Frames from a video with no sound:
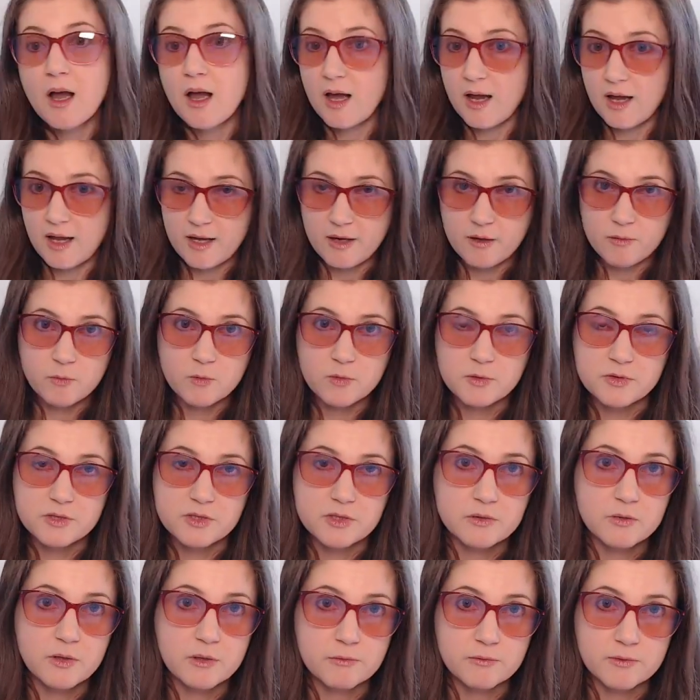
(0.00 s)
I will
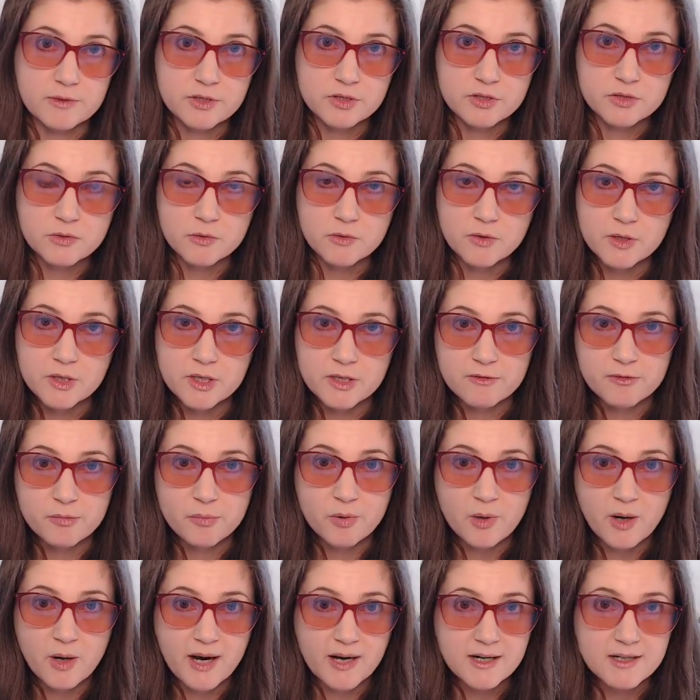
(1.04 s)
do a restorative
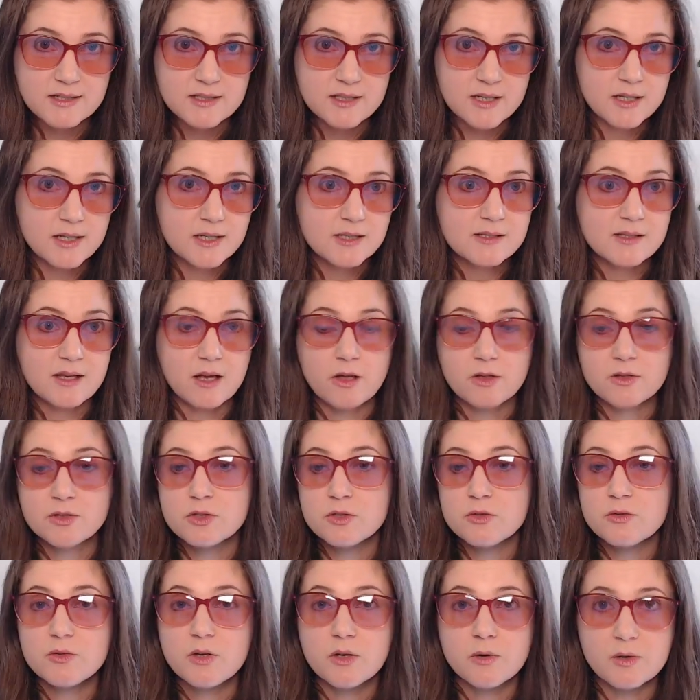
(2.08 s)
practice. I'll do
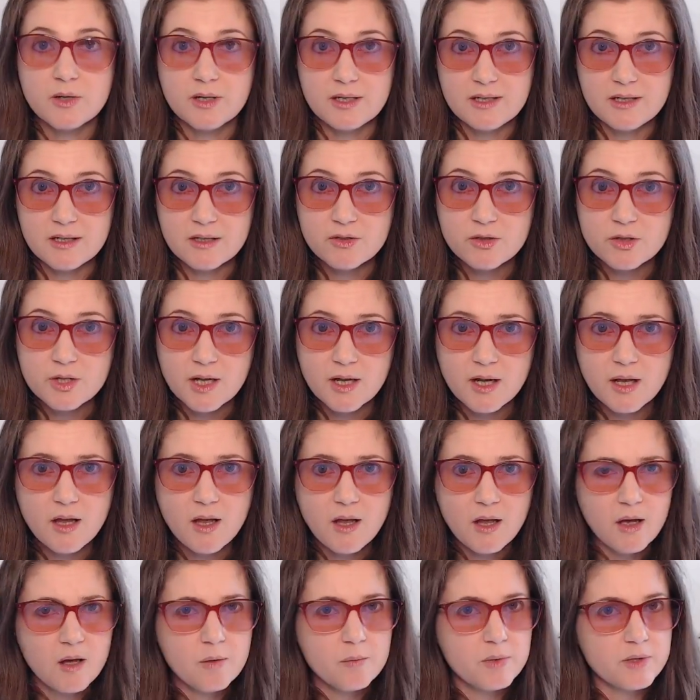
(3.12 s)
yoga nidra.
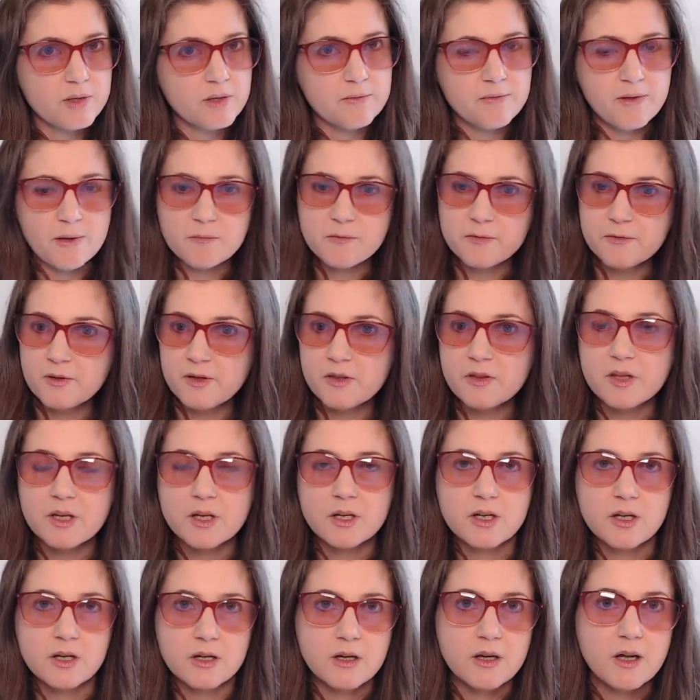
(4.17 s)
But if I'm feeling
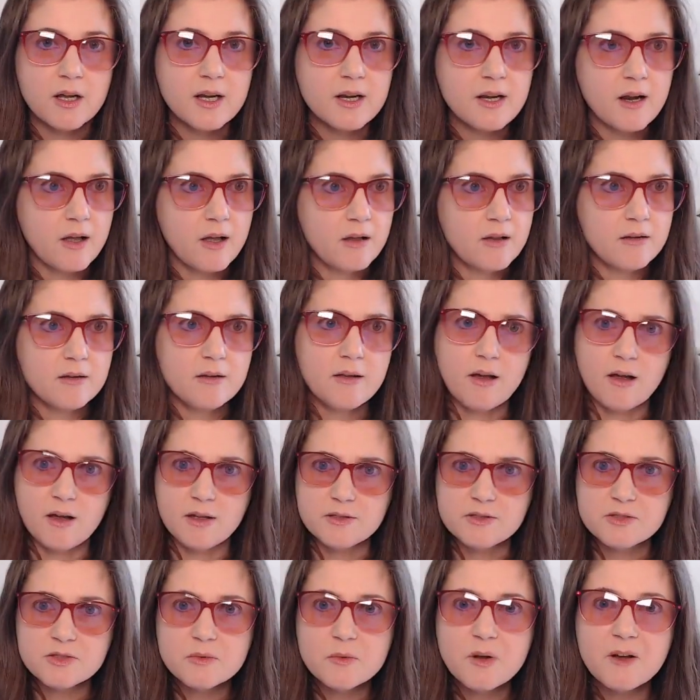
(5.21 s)
good, I'll
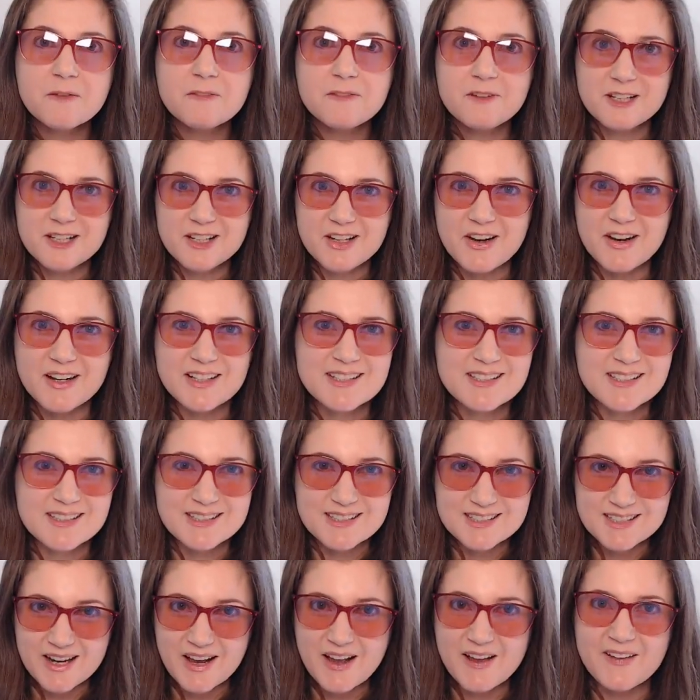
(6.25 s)
do a vinyasa
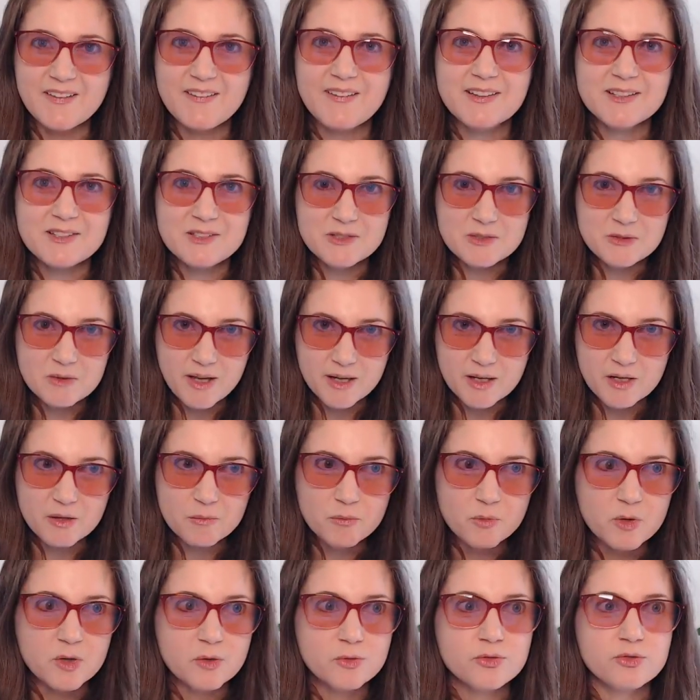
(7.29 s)
style. I'll do like a
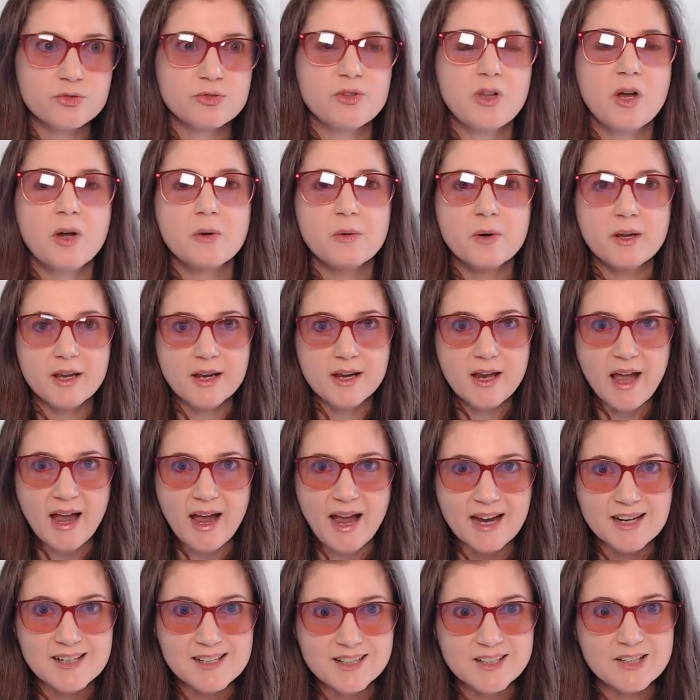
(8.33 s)
more flowing,
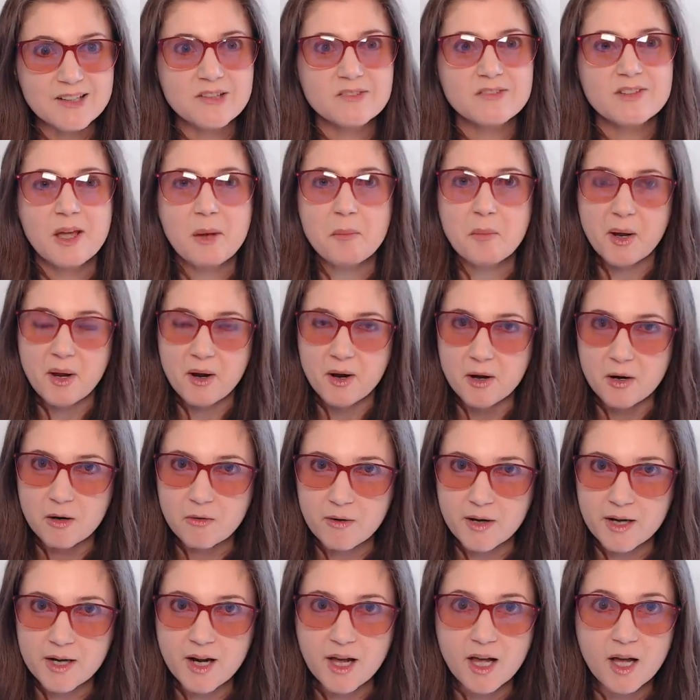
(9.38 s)
active, get my heart
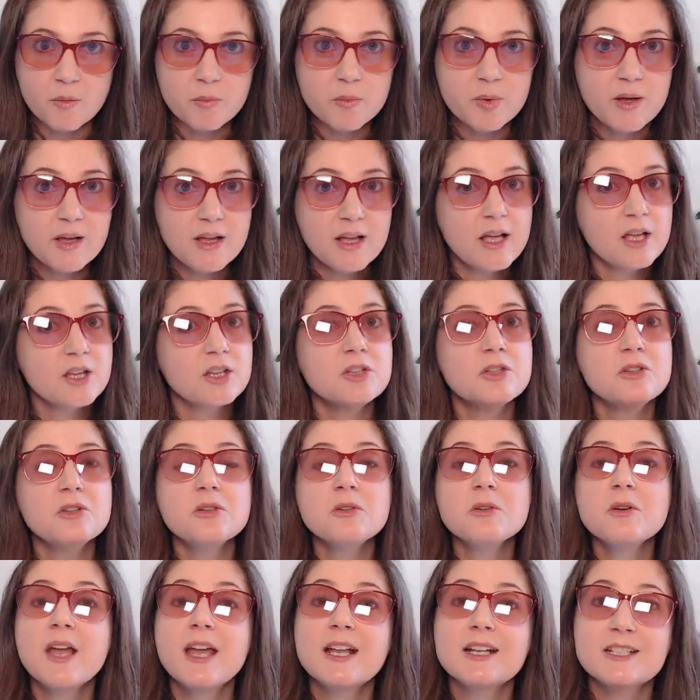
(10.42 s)
rate up.
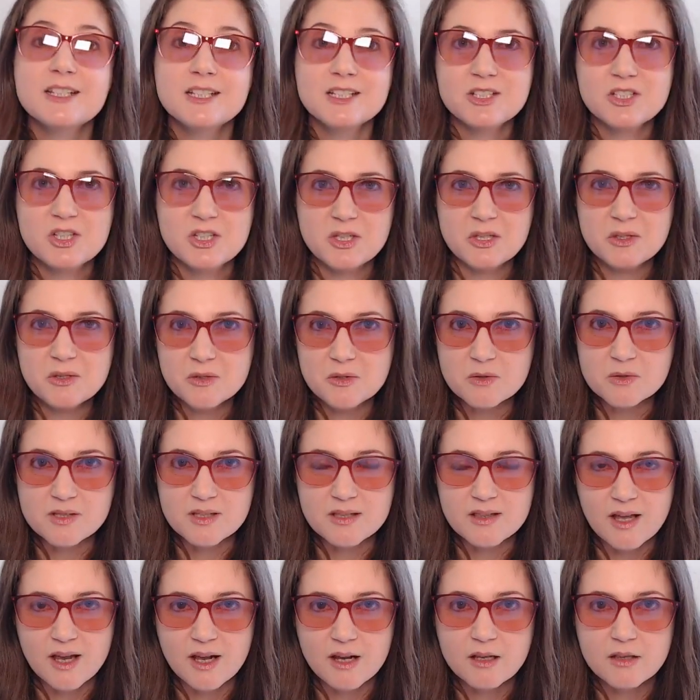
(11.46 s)
You get to choose,
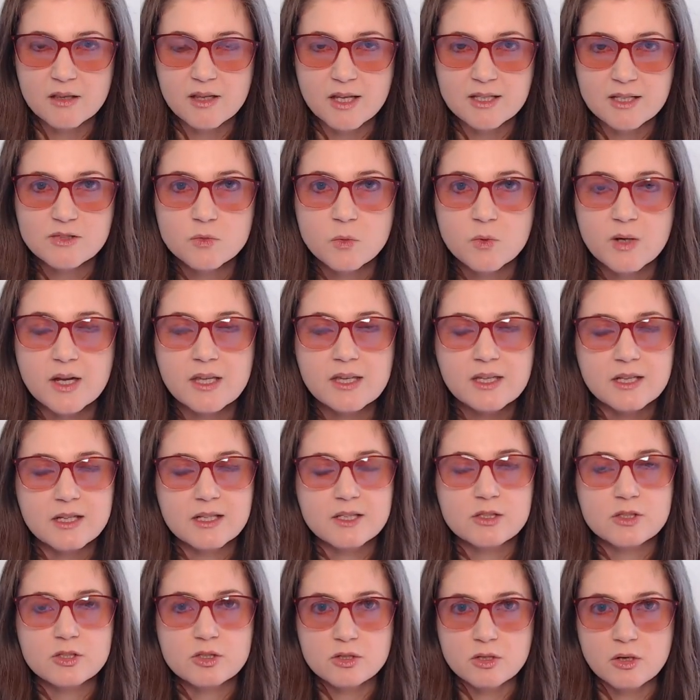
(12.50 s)
and that's what I think
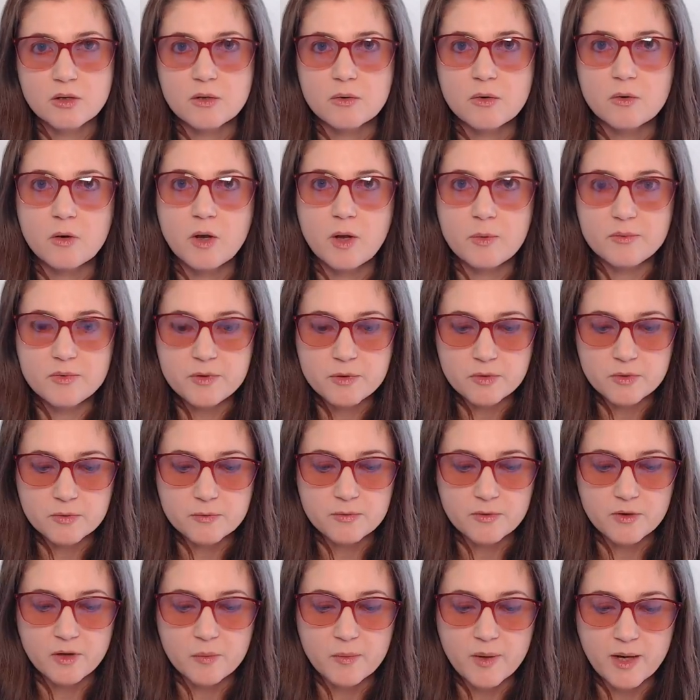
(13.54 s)
is so
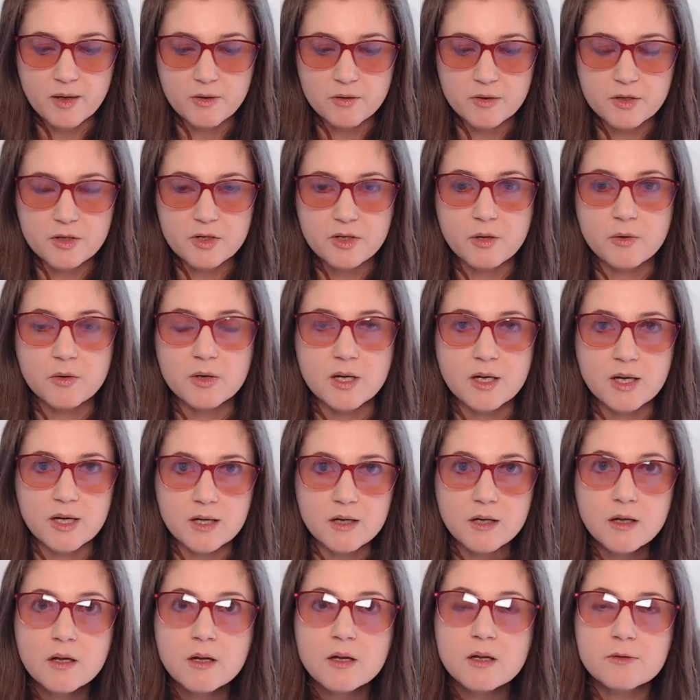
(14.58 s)
beautiful about yoga
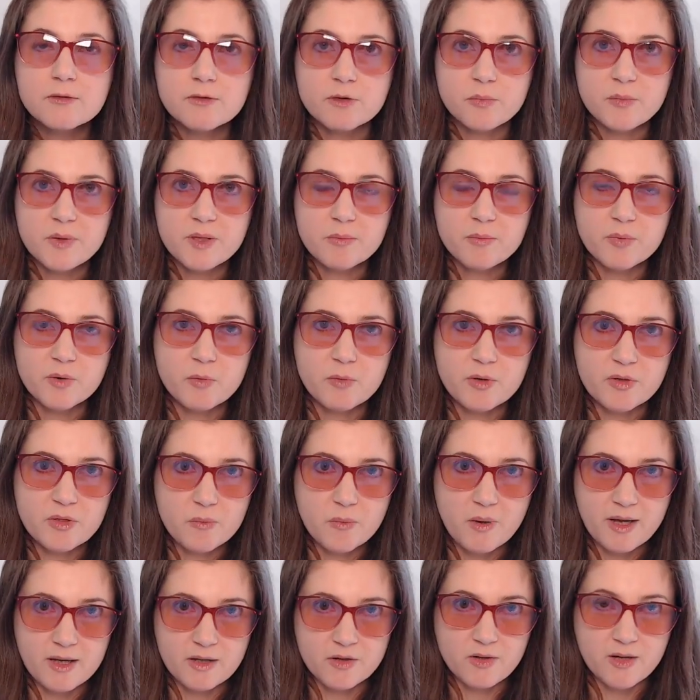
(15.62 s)
for people with
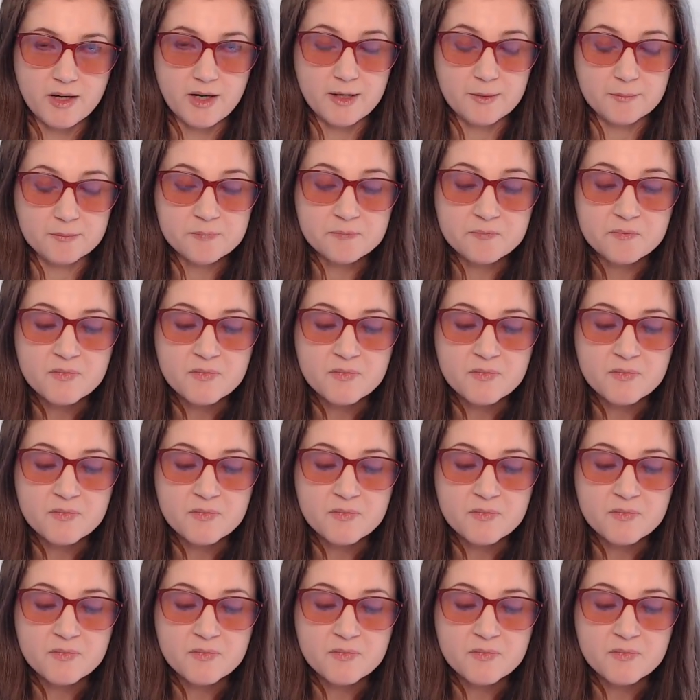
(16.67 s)
migraine.